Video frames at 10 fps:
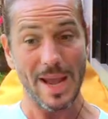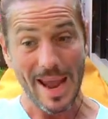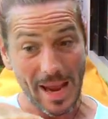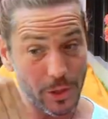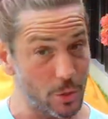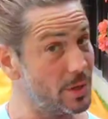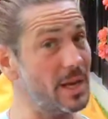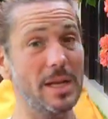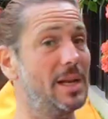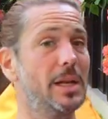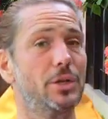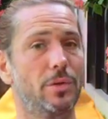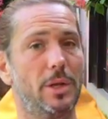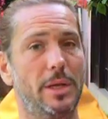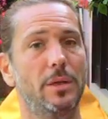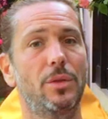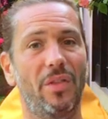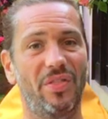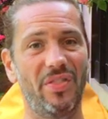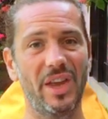and you need literally to
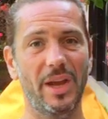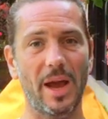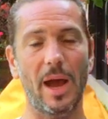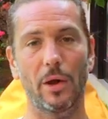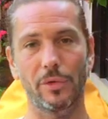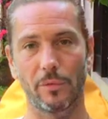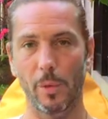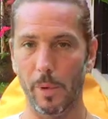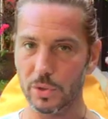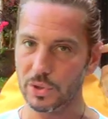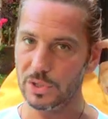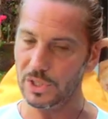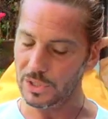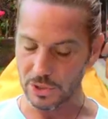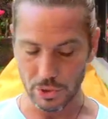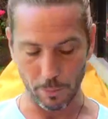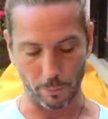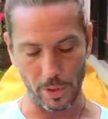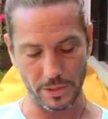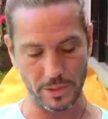think out of the box. This is the
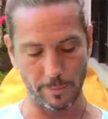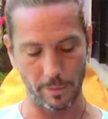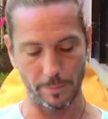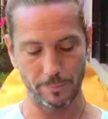principle.